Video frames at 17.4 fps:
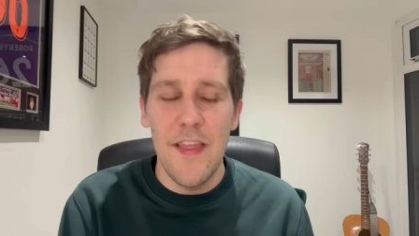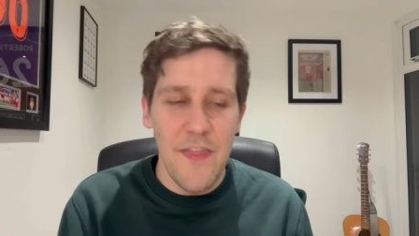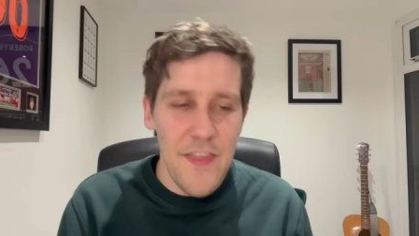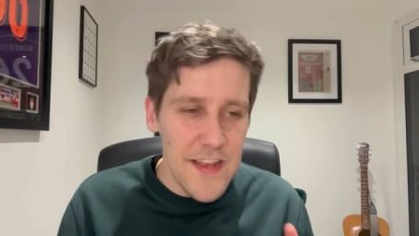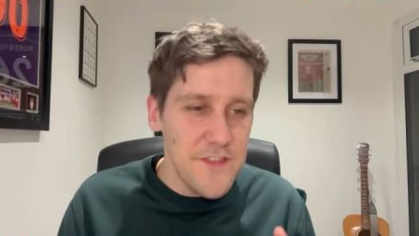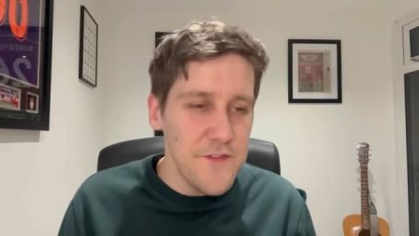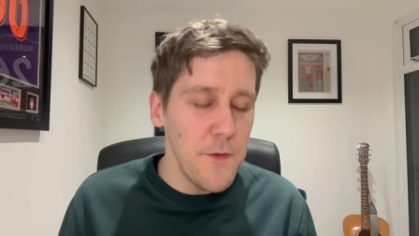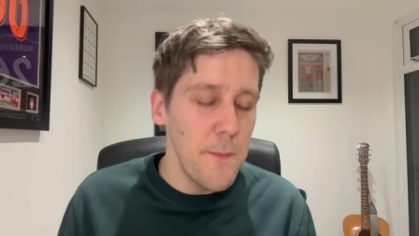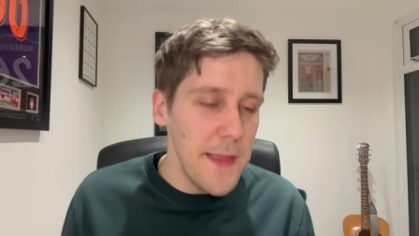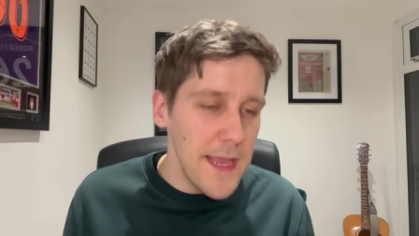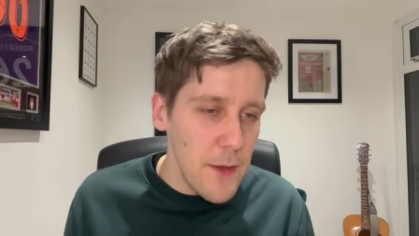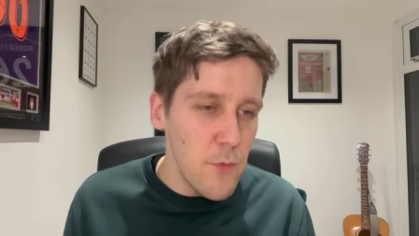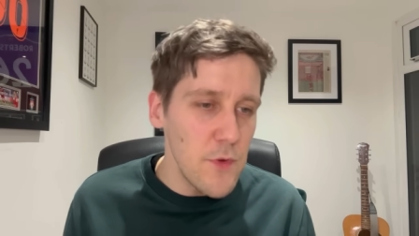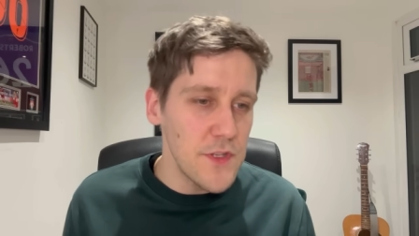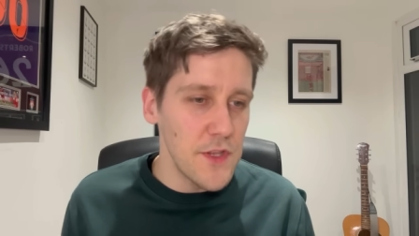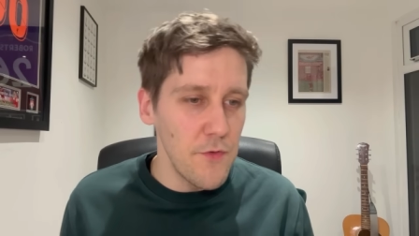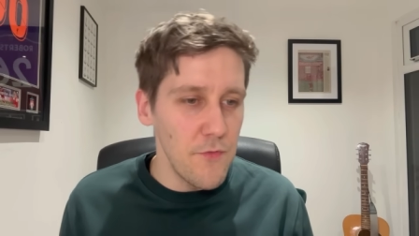And this, for me,
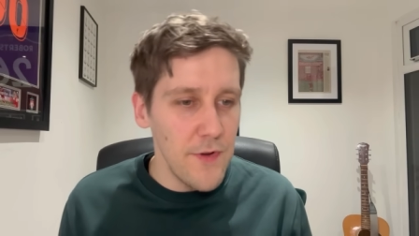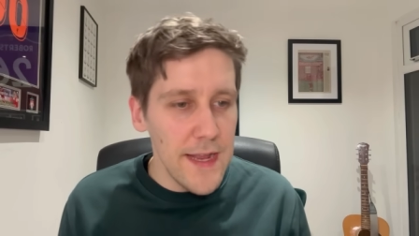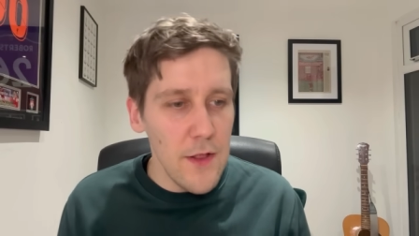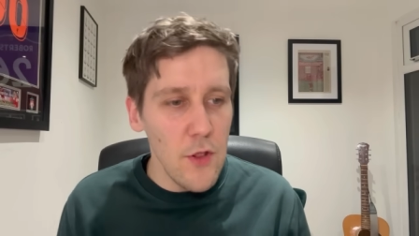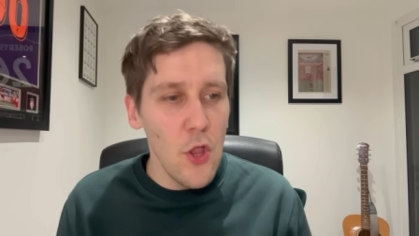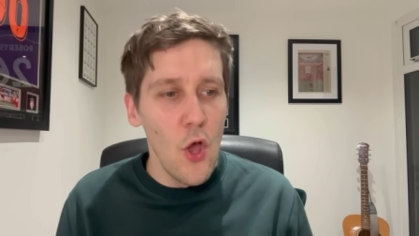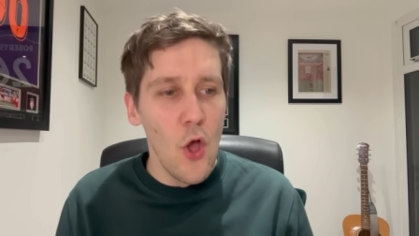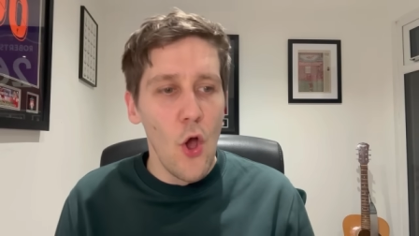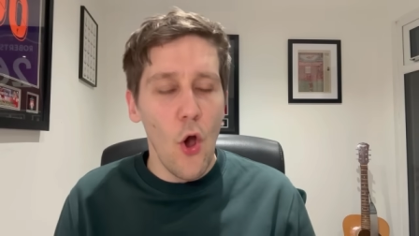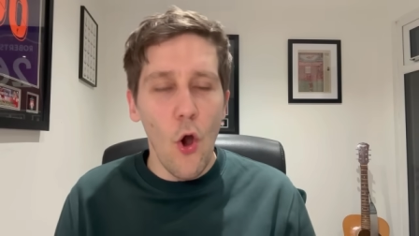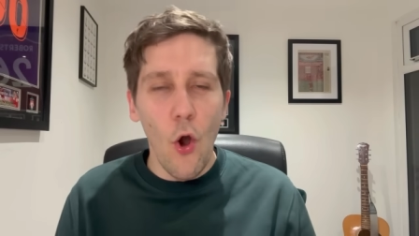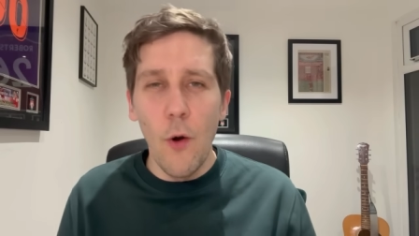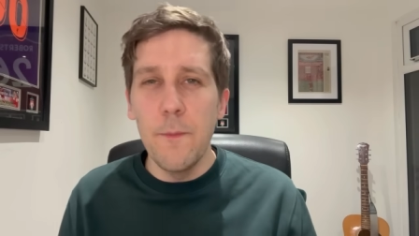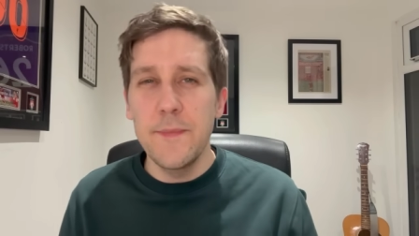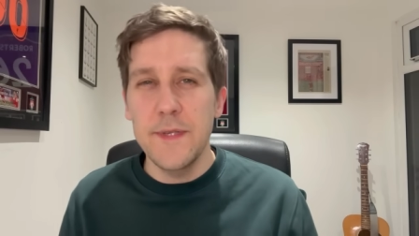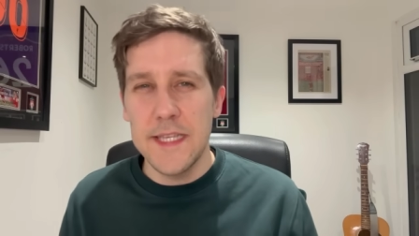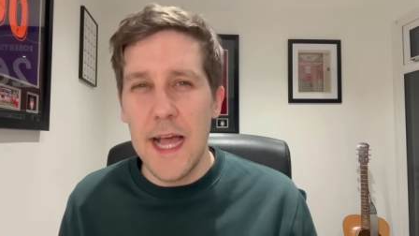was the real
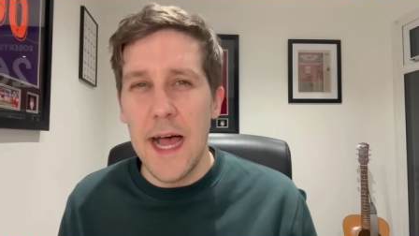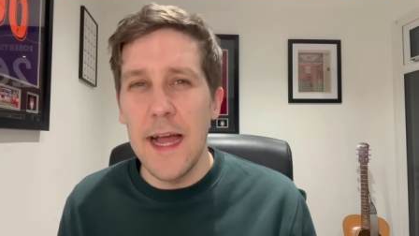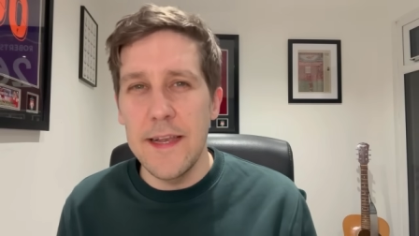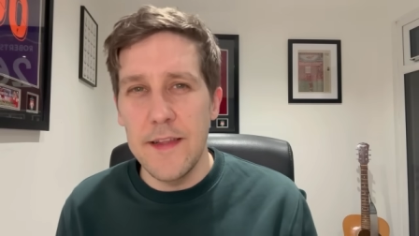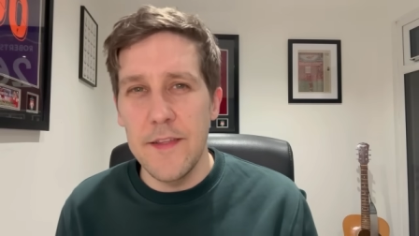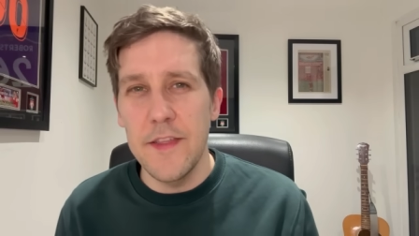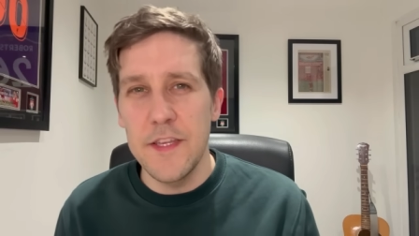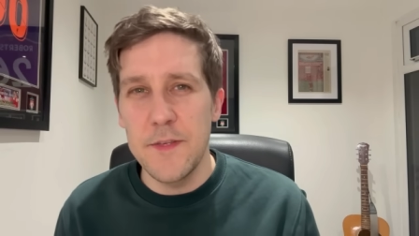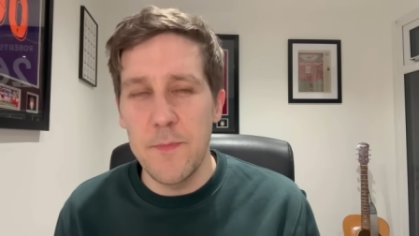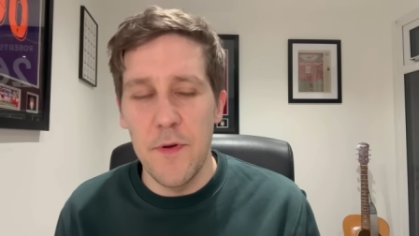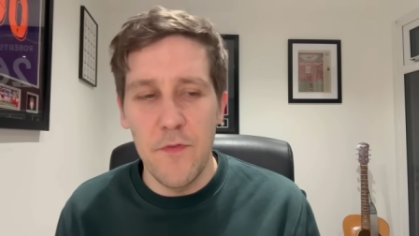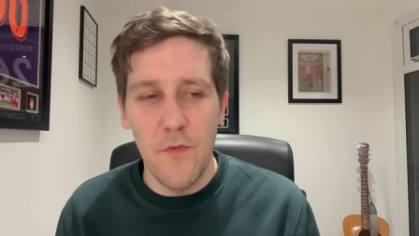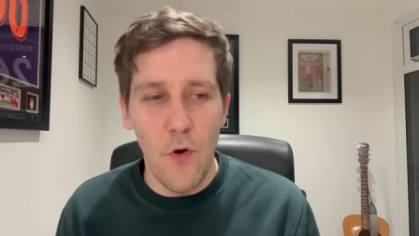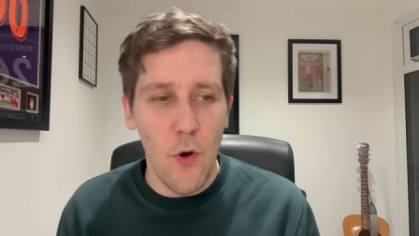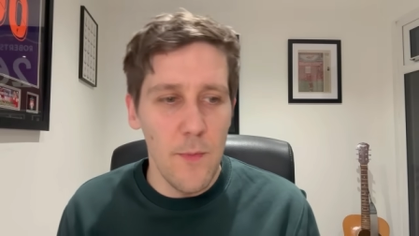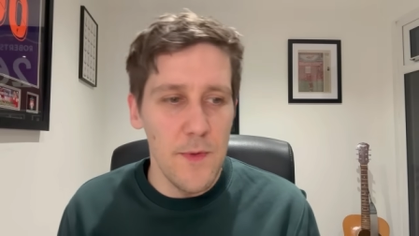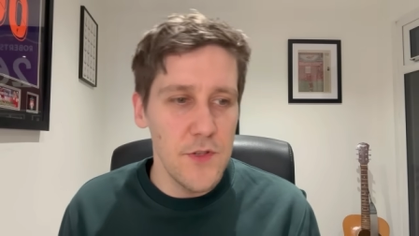upside of this
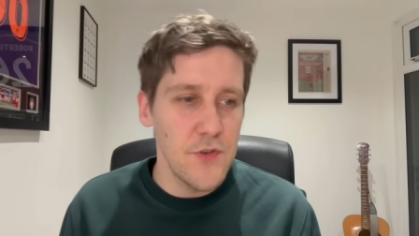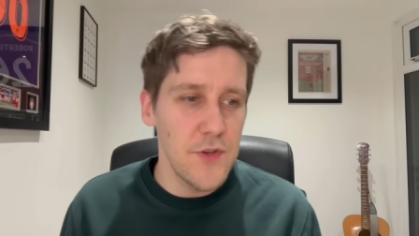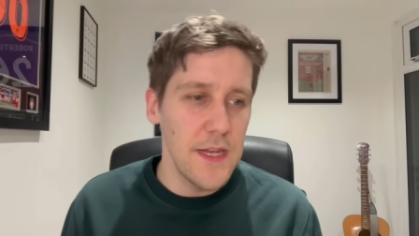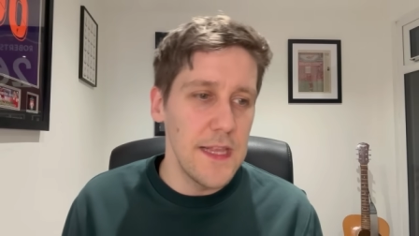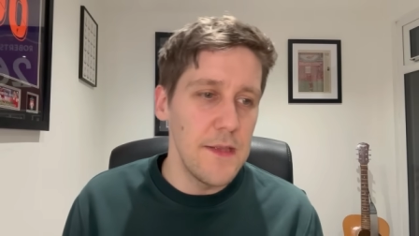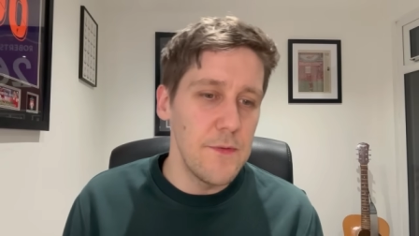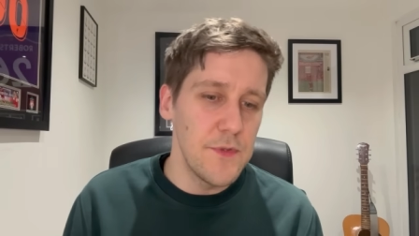performance, really.